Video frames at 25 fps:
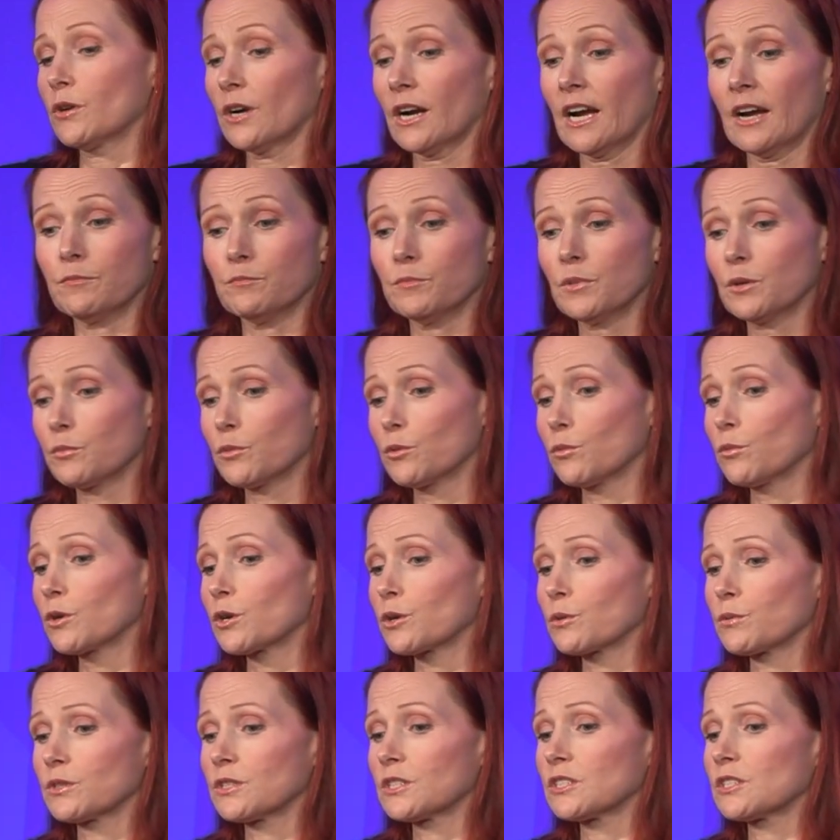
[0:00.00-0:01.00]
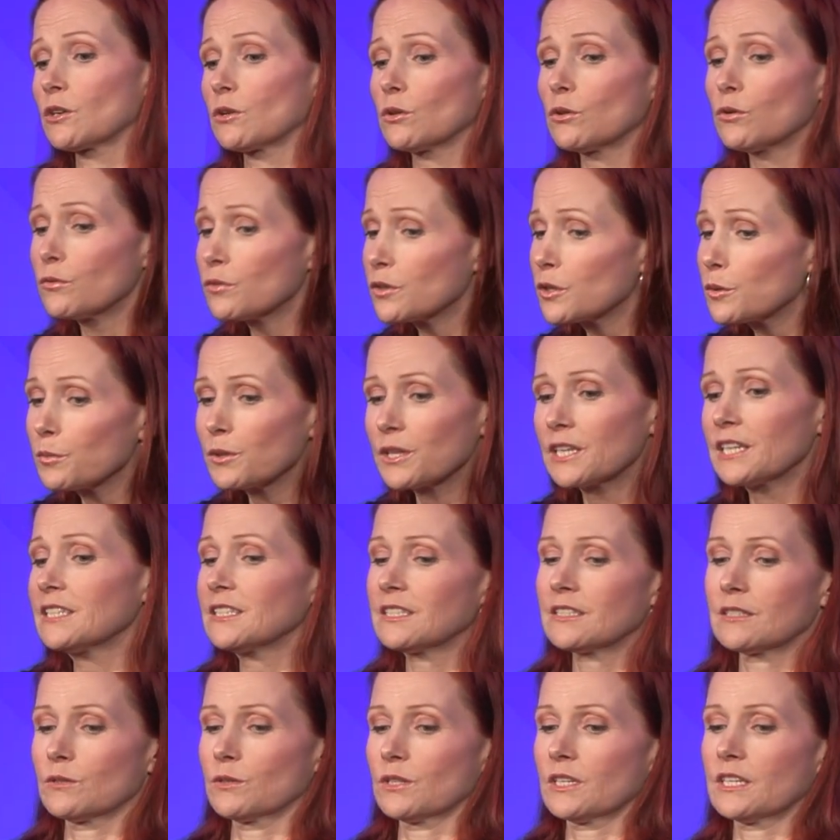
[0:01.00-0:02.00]
having people work with us all over the place
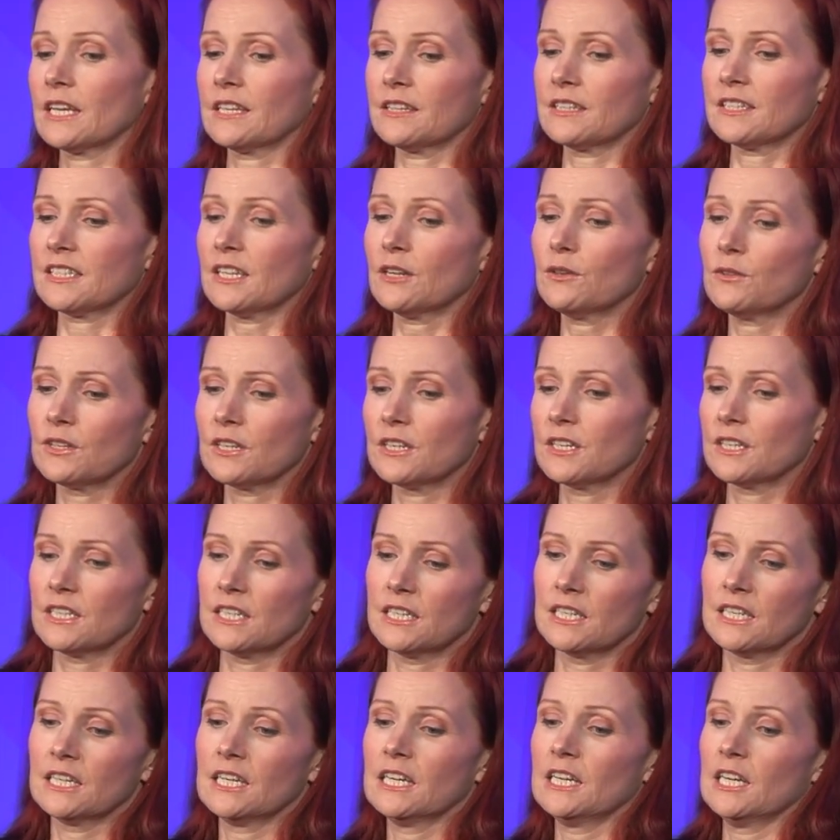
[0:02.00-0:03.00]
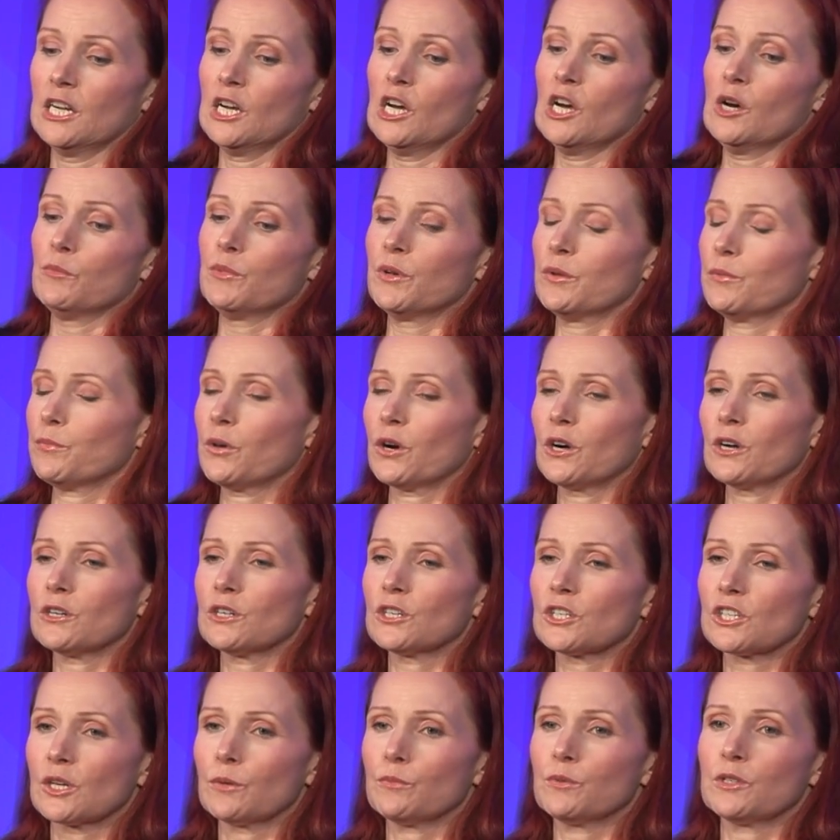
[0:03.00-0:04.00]
to get this out there. But
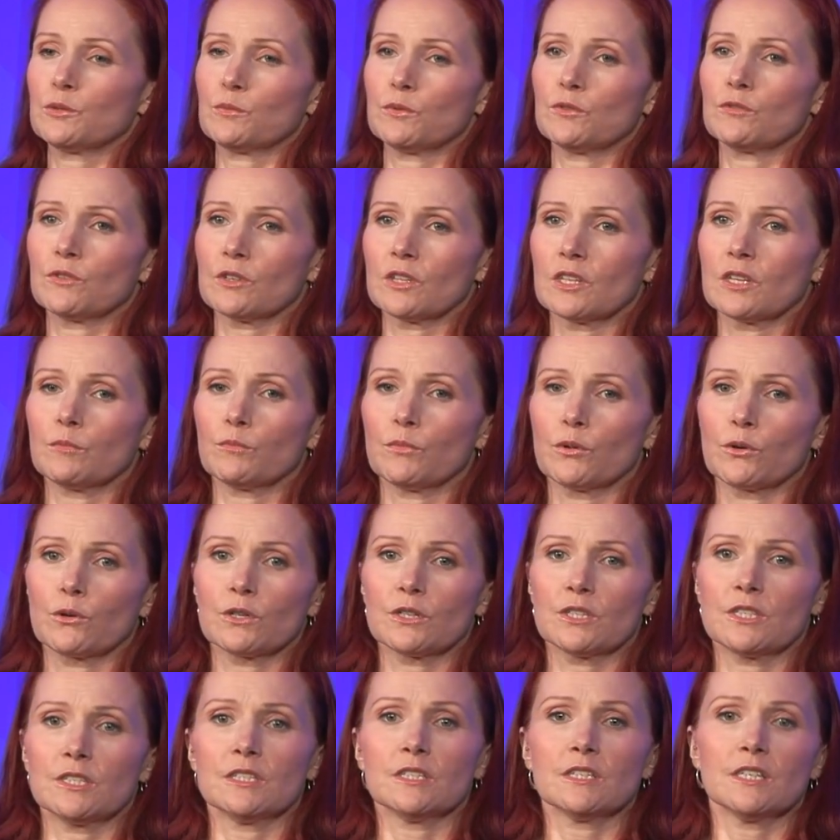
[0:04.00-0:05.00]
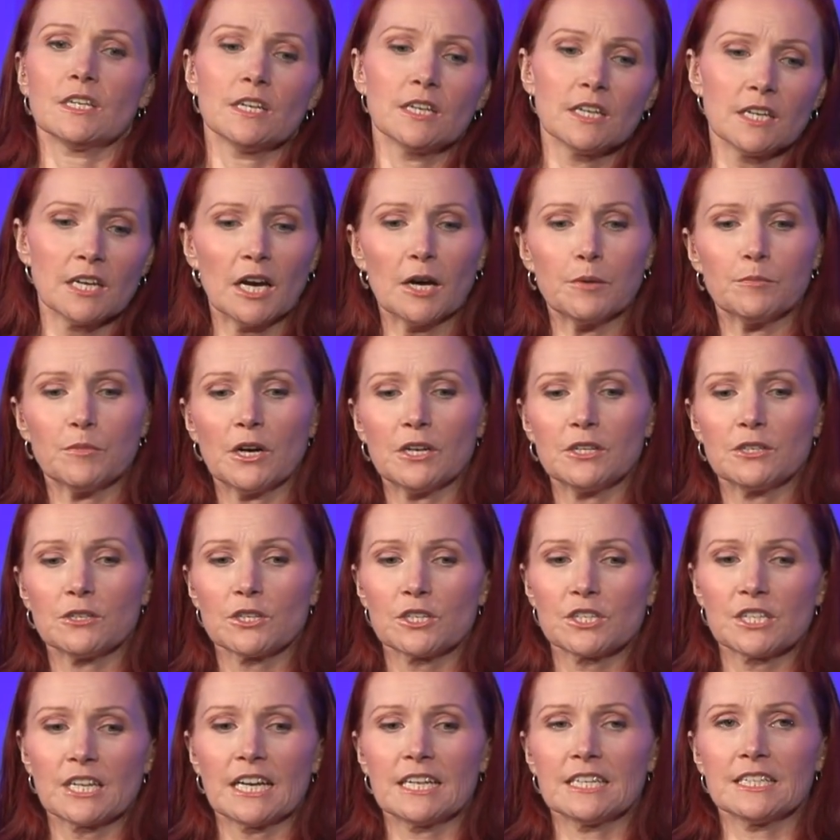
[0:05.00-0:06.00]
partnership has been really important.
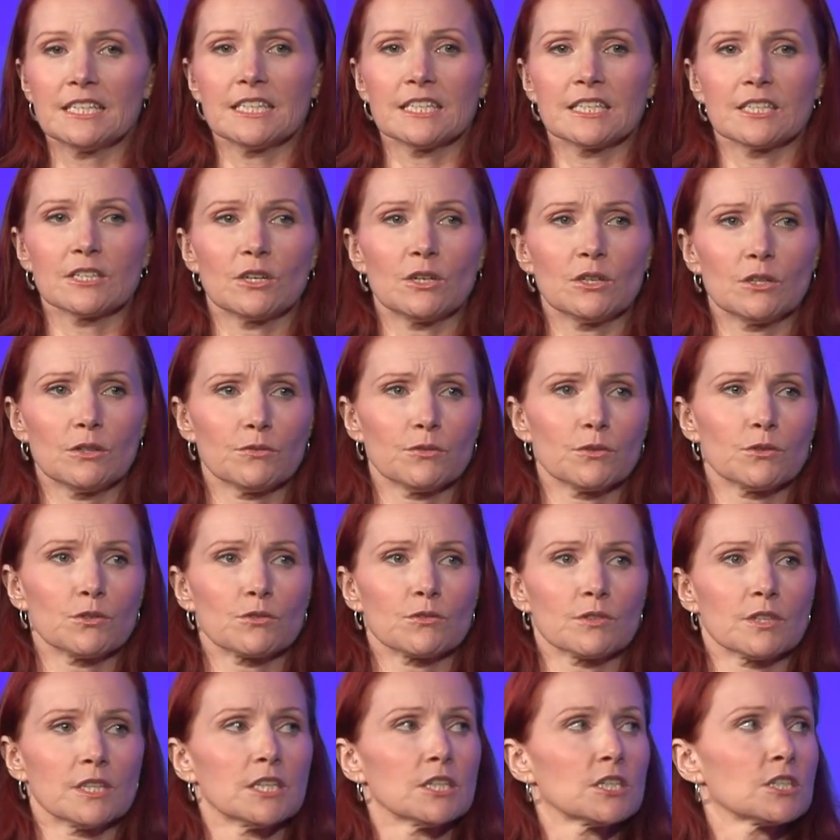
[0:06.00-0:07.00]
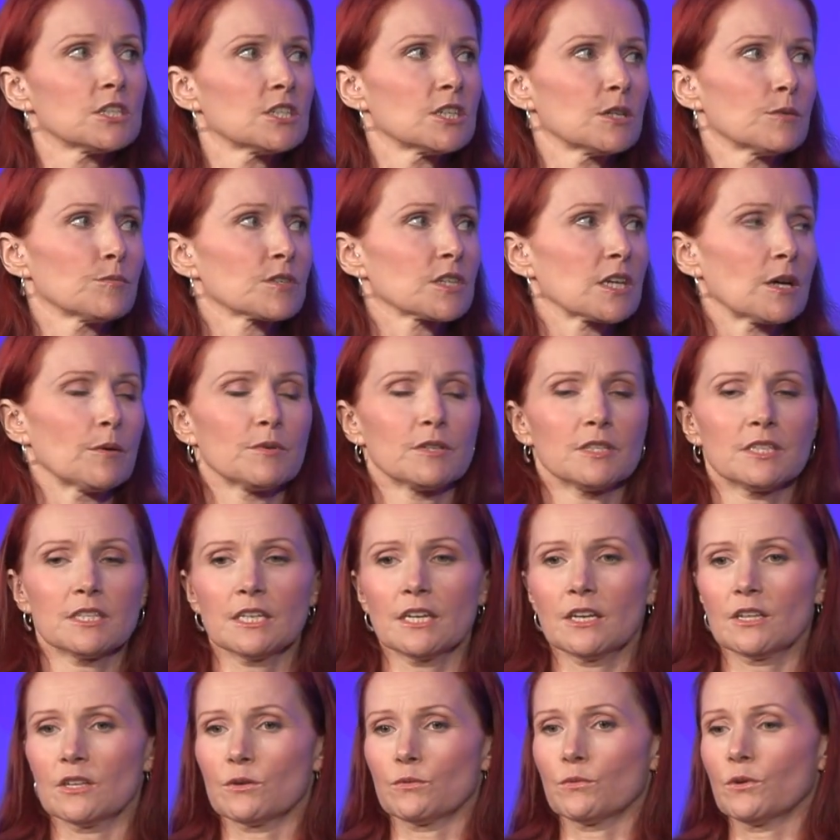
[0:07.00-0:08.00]
Understanding all of those relationships coming
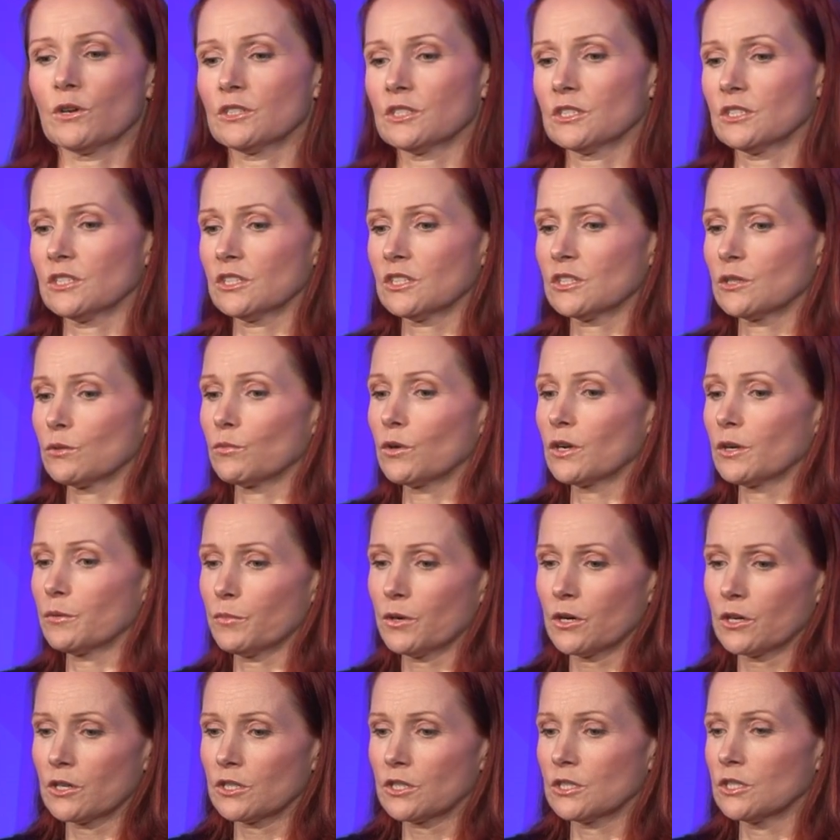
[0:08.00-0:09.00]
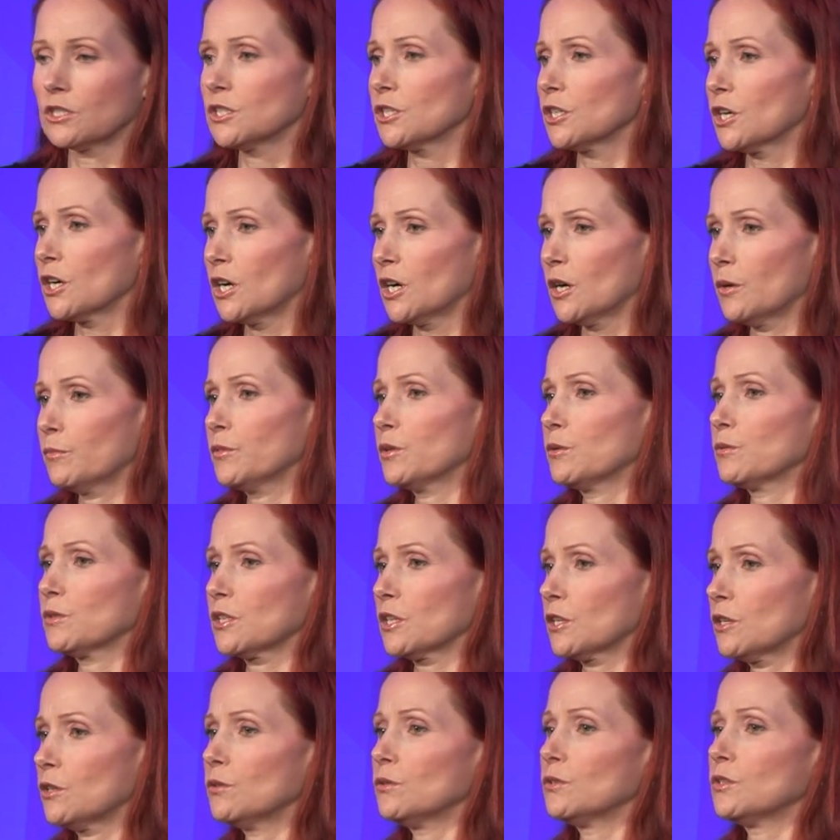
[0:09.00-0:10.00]
together wasn't just a one-person job. There was a
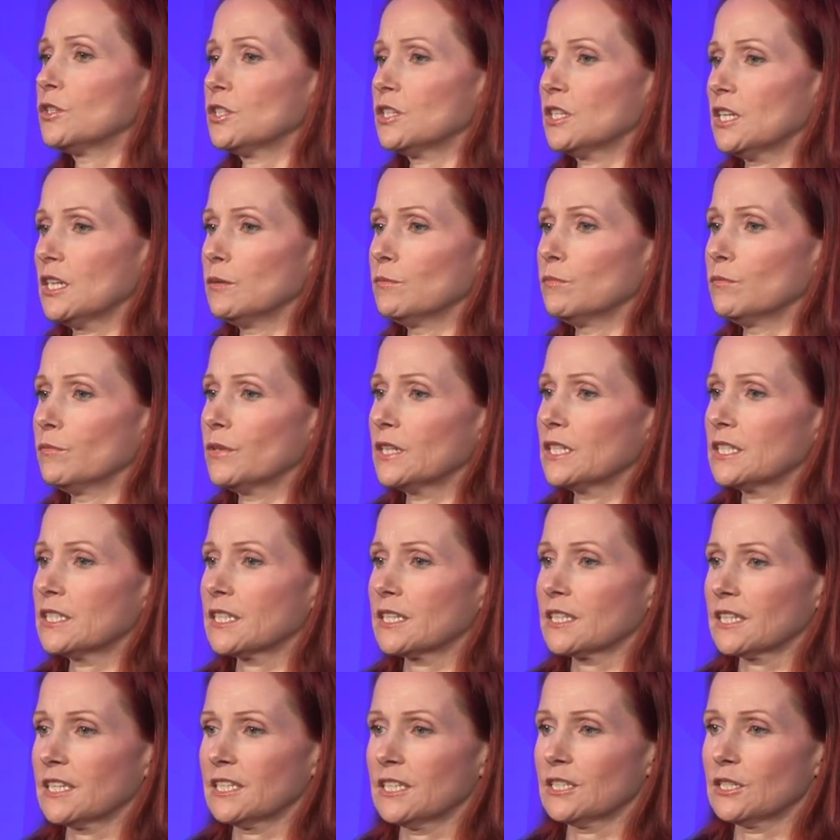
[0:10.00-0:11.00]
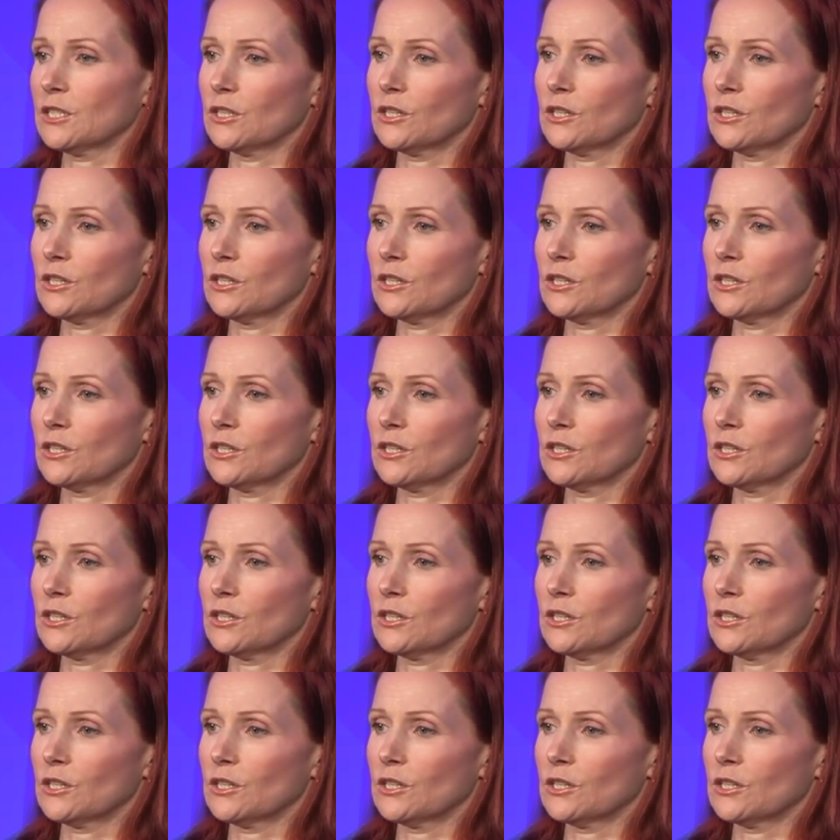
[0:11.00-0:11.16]
huge team, basically.